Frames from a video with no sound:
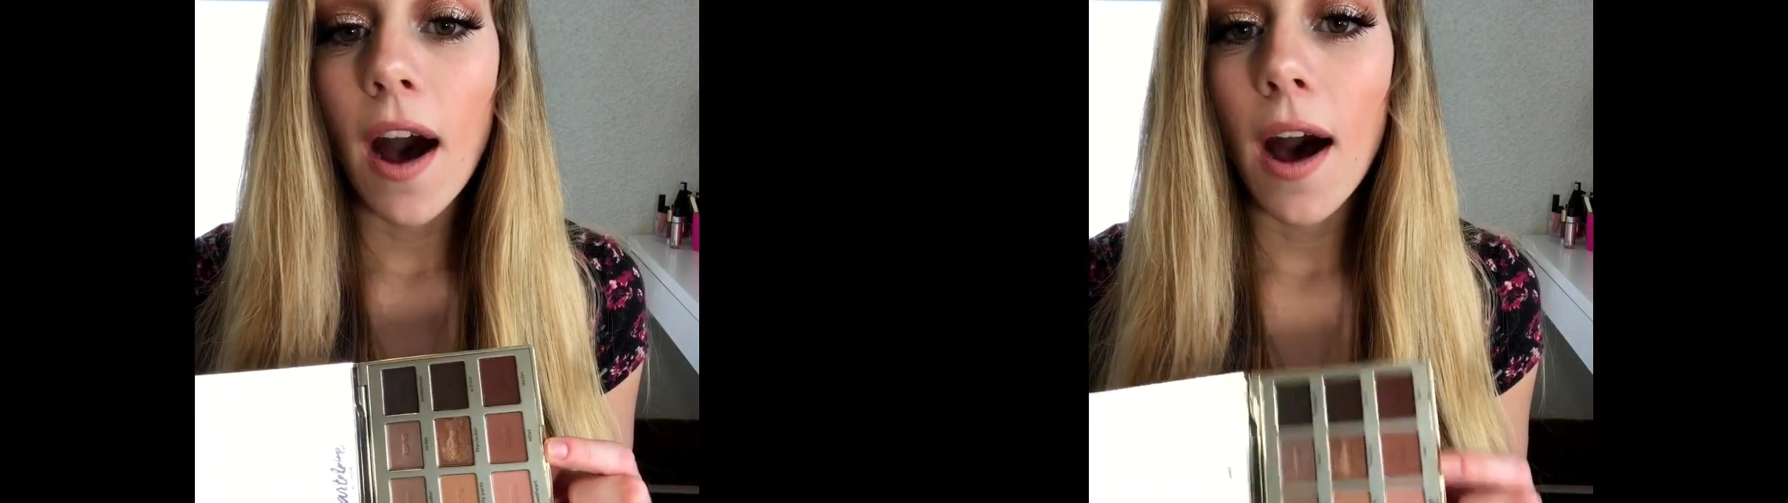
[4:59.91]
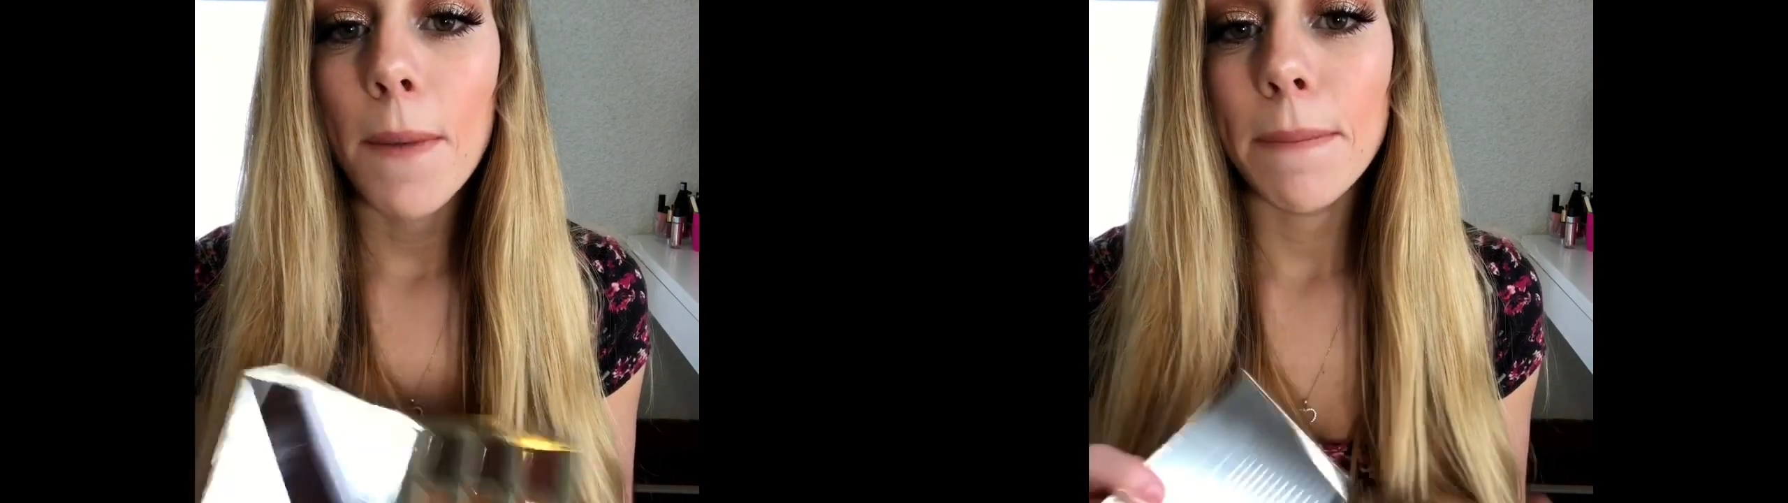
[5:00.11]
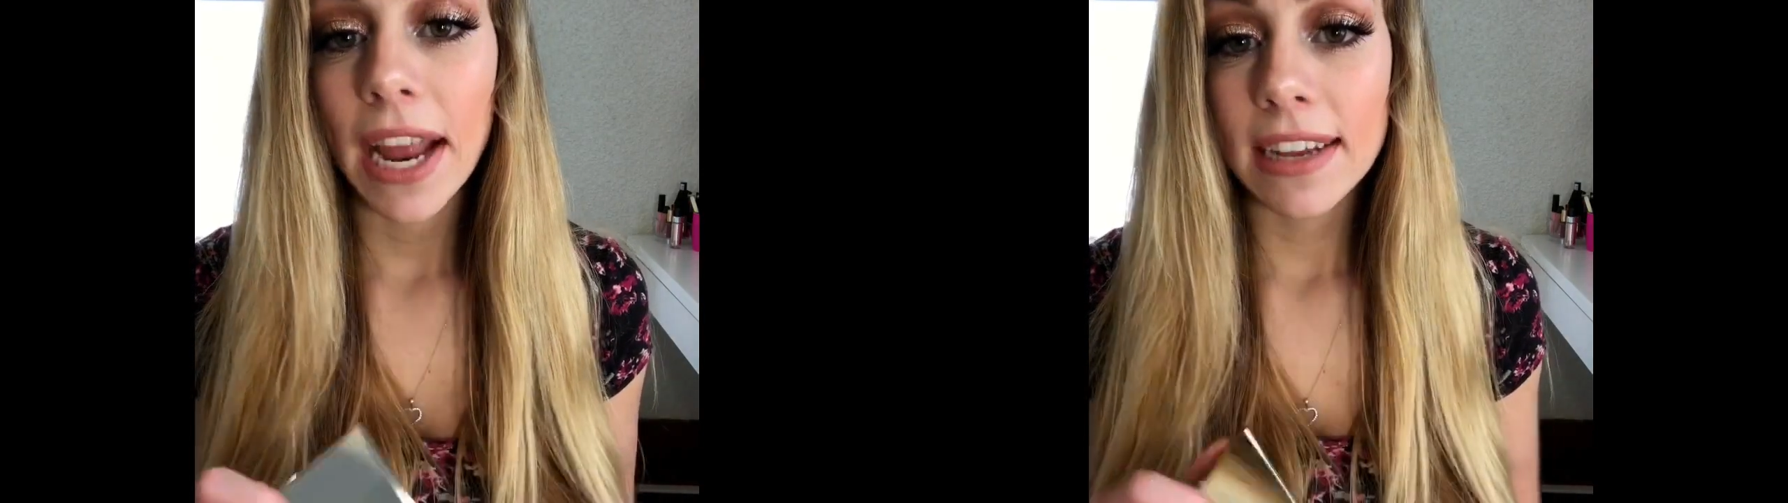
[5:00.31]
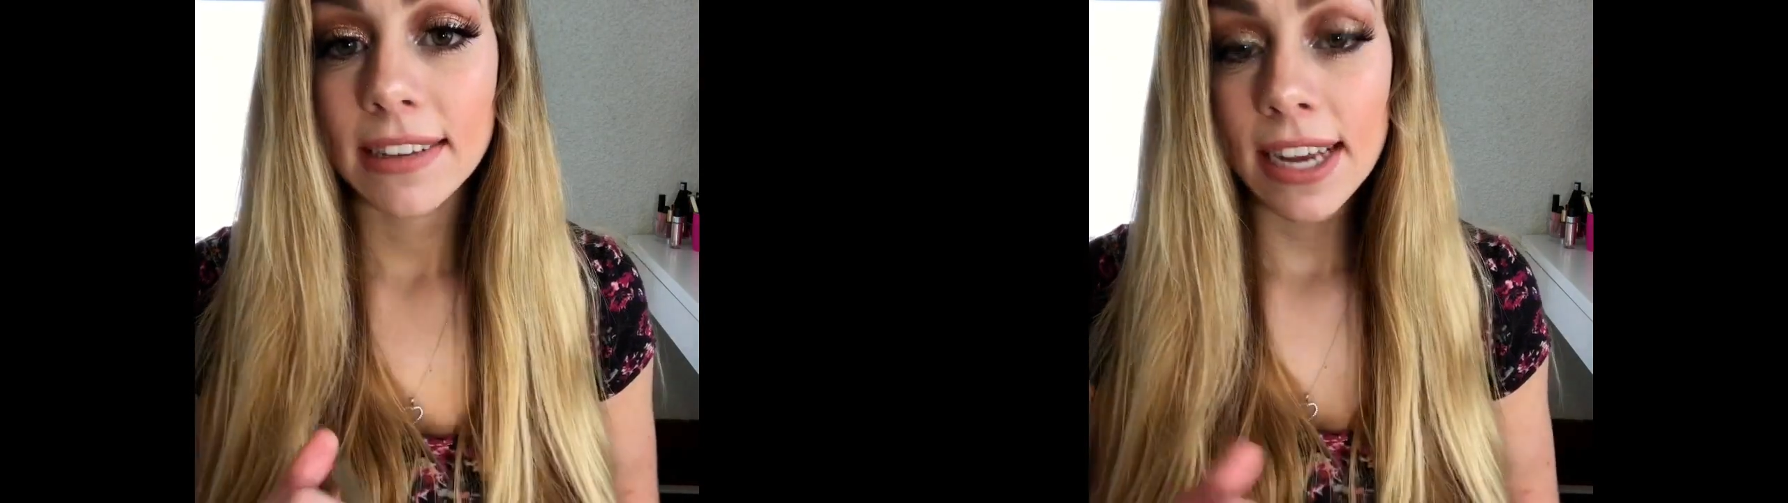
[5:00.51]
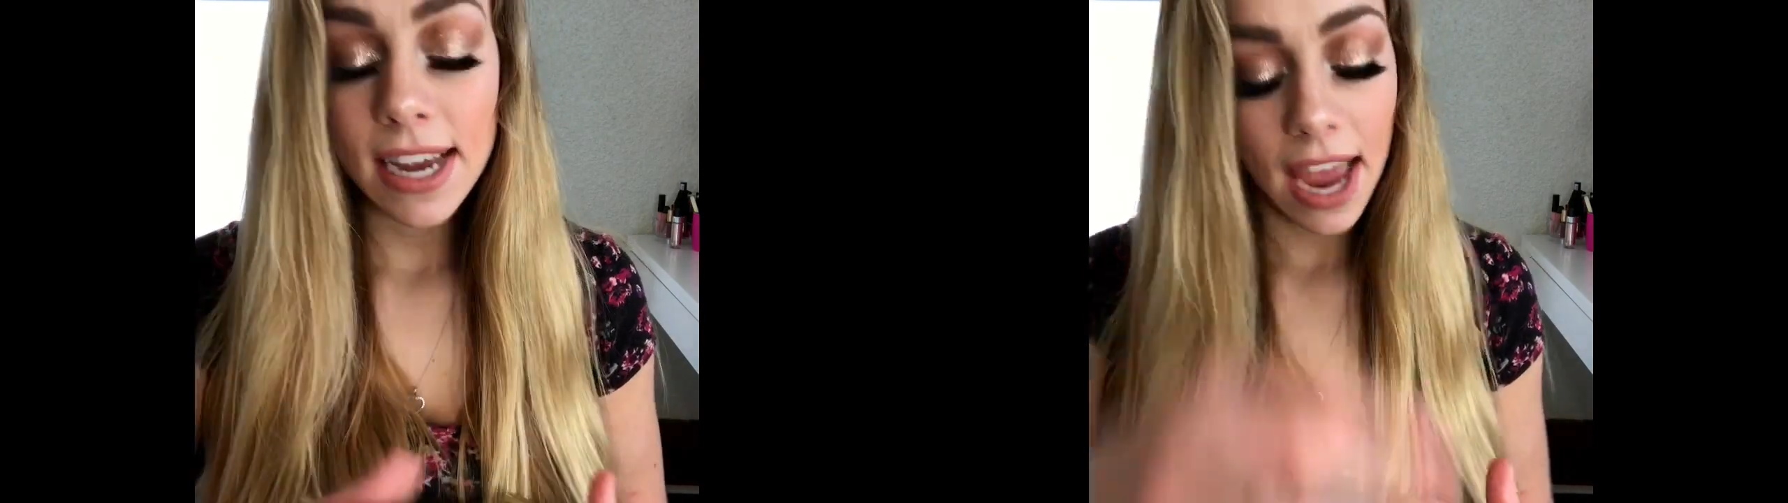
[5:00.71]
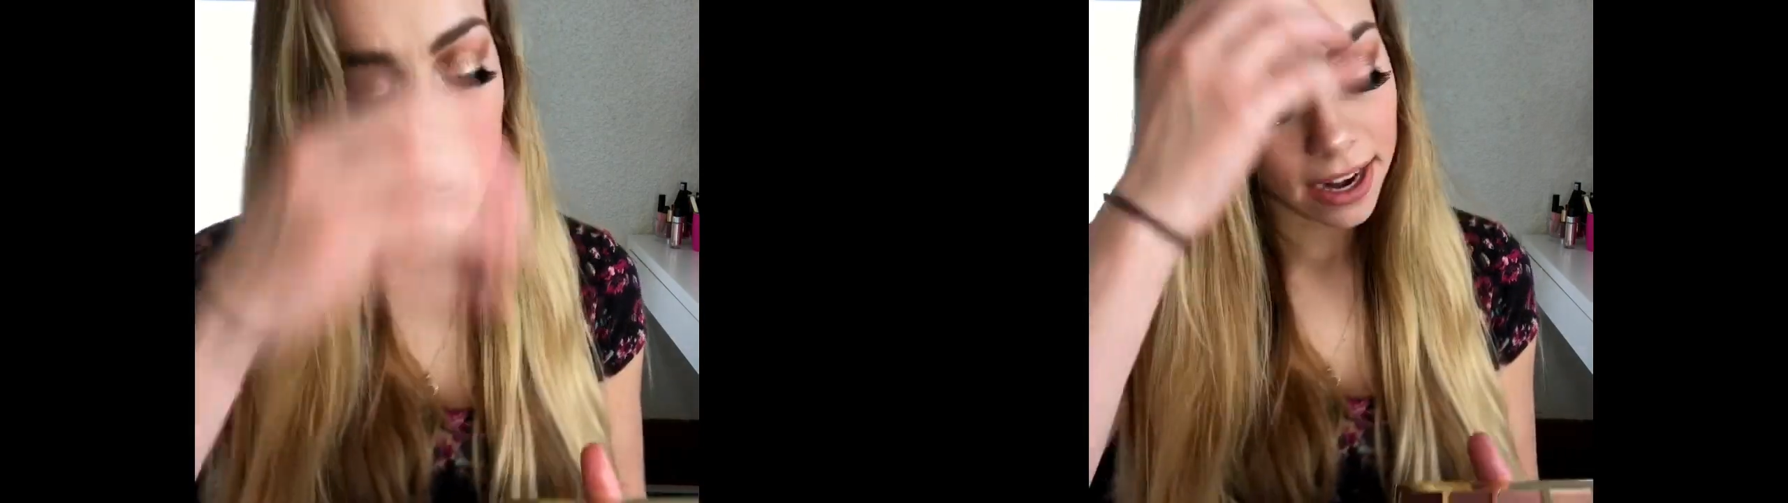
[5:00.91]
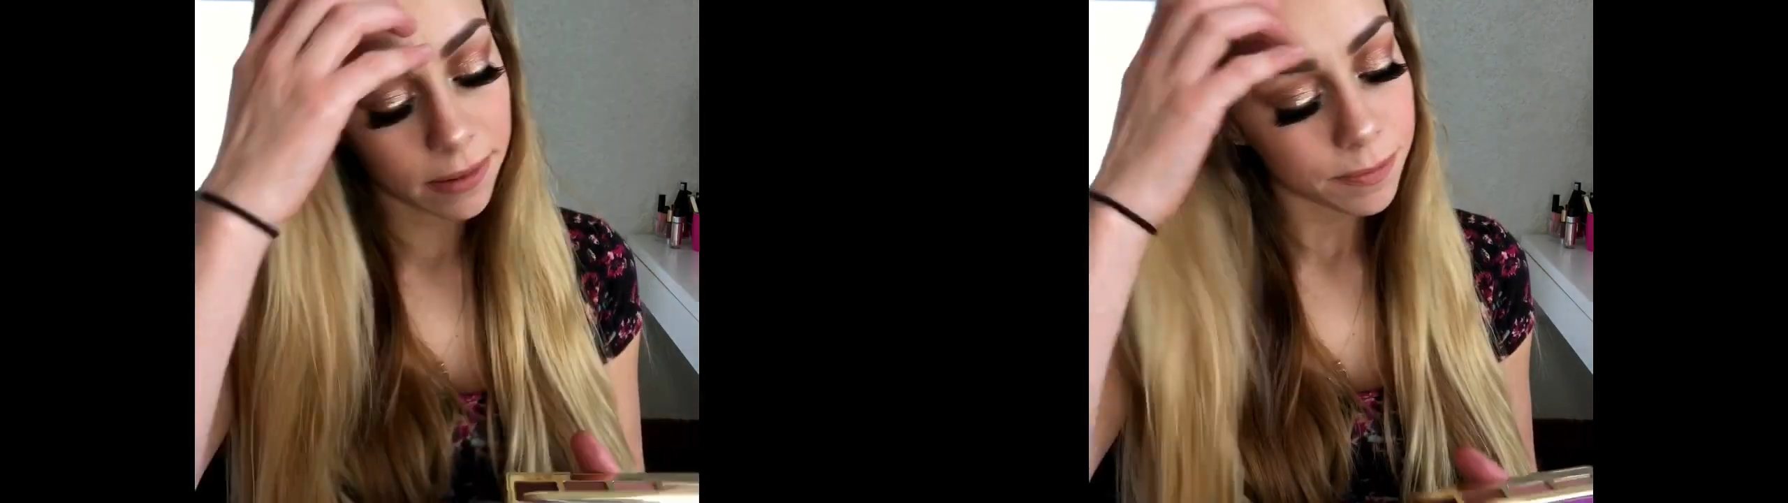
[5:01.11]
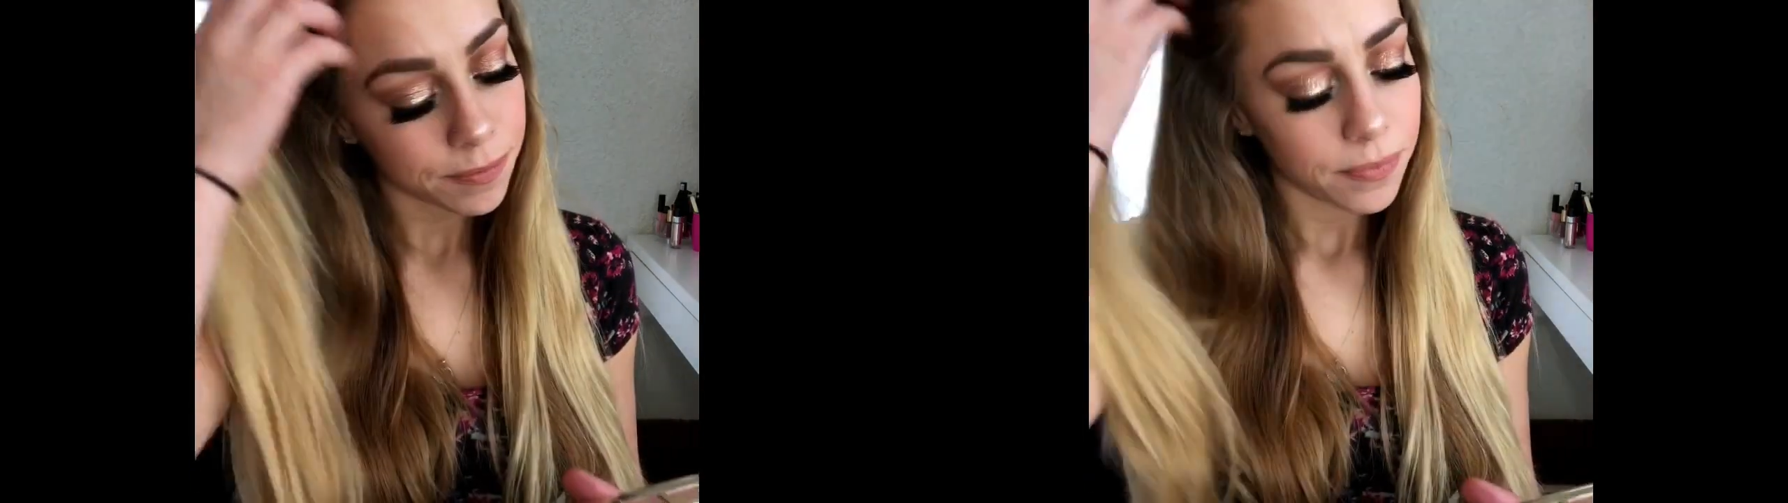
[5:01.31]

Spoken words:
amazing, and